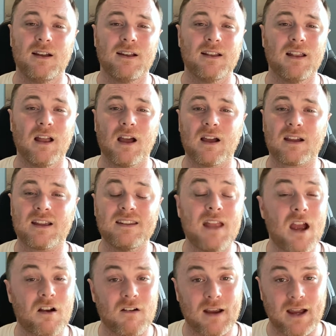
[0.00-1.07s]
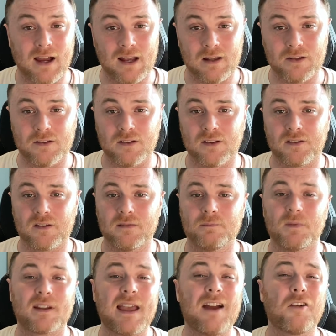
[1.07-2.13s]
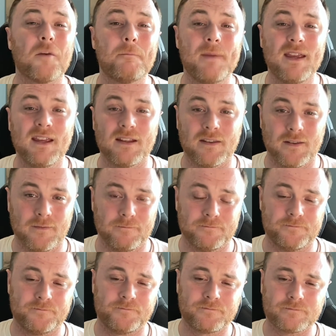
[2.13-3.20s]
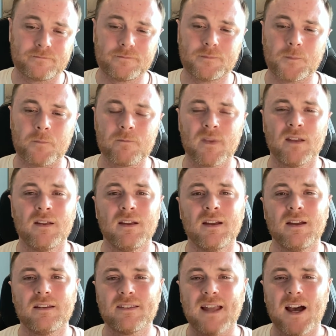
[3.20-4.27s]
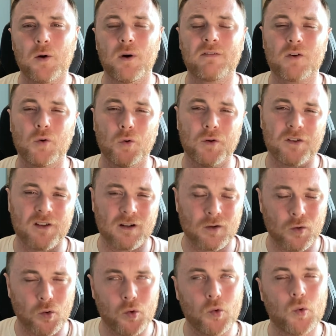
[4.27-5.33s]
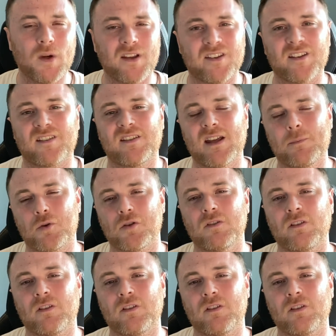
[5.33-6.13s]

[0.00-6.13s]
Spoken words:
the Canary Islands, the Caribbean. Now, of course, there are always exceptions